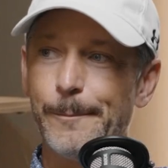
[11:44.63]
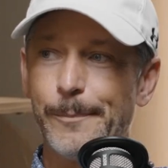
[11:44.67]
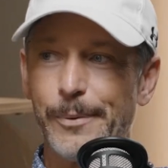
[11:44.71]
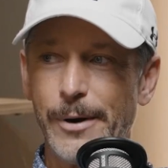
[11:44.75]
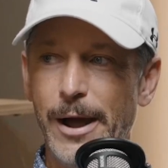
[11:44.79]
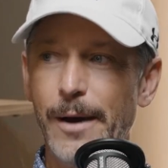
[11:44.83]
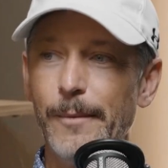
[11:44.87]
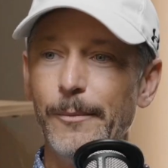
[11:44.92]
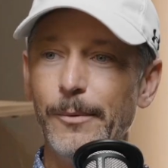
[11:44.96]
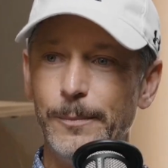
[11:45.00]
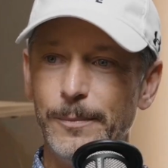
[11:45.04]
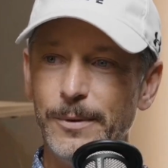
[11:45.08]

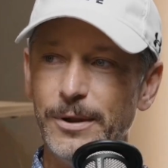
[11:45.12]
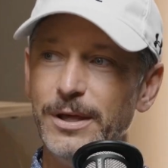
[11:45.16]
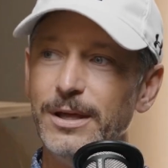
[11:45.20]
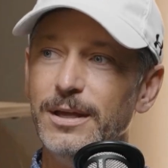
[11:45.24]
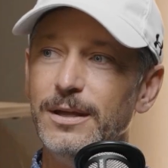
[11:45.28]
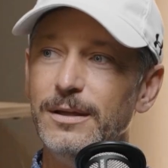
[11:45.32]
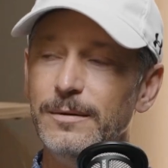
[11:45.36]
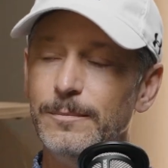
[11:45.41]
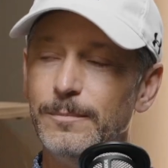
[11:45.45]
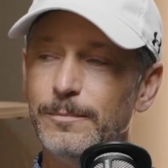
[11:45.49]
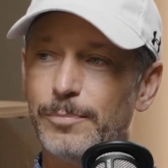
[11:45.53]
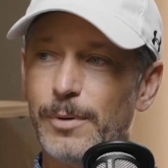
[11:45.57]

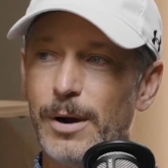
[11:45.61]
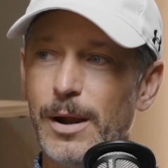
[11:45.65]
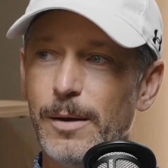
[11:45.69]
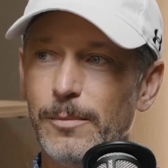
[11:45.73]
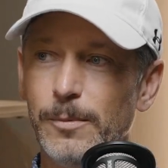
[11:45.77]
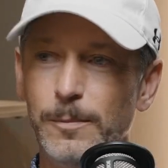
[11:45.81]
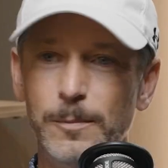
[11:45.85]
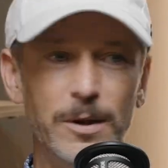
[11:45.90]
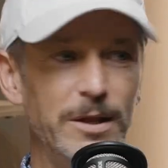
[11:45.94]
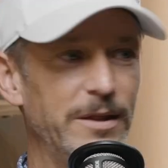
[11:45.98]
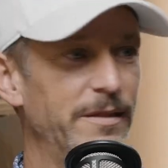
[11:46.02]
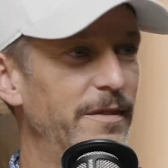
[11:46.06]
probably
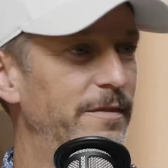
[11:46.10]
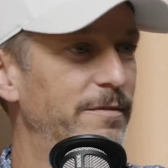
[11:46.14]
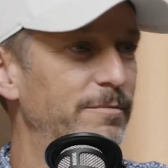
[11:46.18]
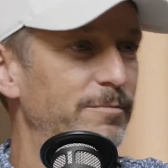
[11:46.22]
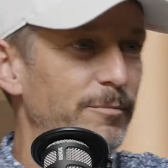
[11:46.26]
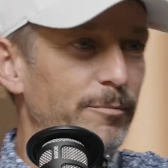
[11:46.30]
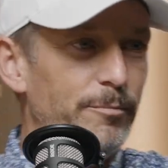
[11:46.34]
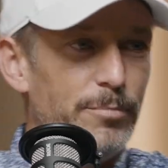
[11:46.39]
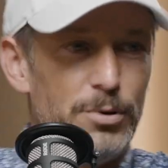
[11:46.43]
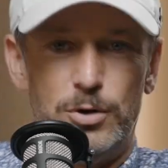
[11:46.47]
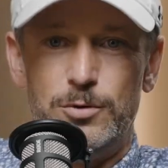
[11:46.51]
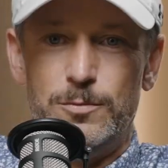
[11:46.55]

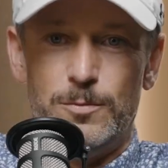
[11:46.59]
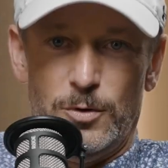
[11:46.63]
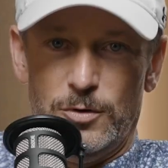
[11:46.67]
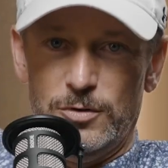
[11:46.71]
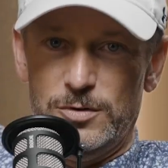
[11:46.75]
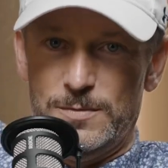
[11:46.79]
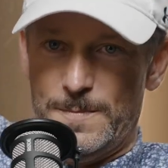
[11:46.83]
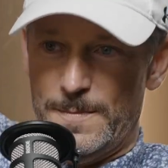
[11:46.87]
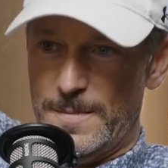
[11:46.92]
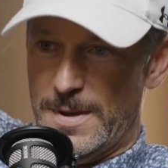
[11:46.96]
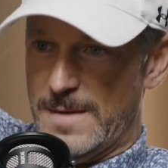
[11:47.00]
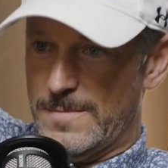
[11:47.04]

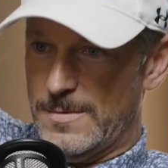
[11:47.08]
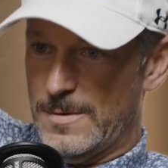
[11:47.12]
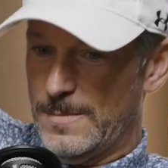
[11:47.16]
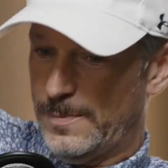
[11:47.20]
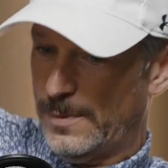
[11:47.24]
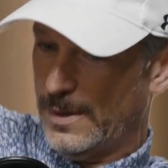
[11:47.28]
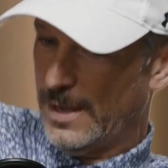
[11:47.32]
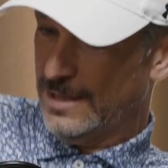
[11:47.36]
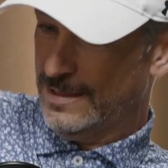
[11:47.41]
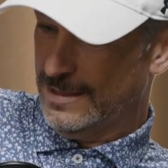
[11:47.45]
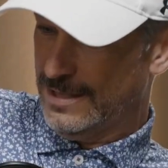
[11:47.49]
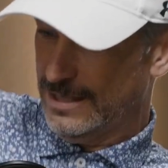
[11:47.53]
boomers maybe
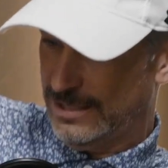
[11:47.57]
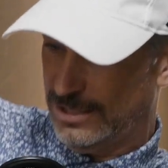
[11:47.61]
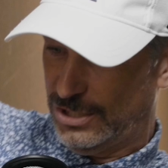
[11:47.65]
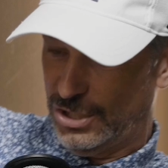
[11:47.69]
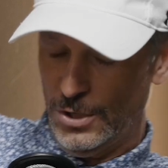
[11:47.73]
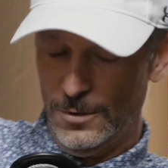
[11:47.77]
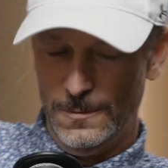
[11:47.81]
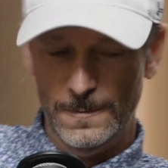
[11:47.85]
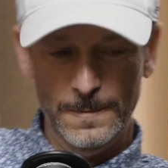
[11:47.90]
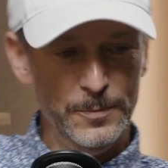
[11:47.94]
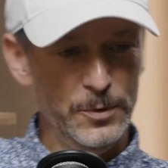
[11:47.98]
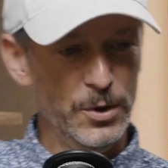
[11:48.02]
played this
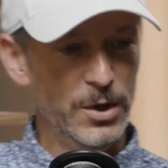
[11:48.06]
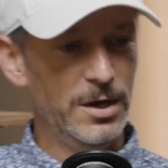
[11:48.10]
too.